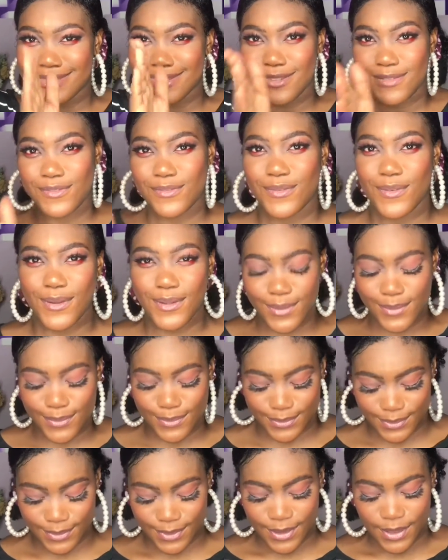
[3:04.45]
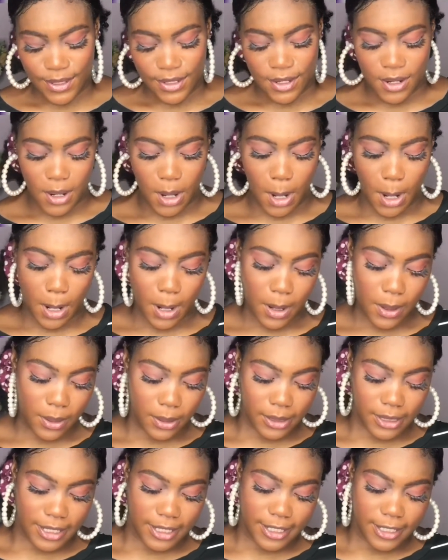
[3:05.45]
for you.
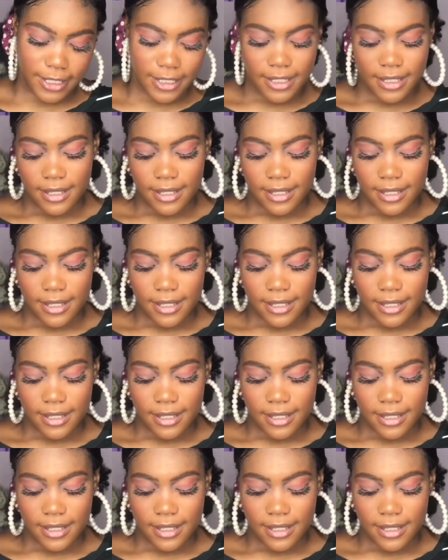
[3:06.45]
Okay.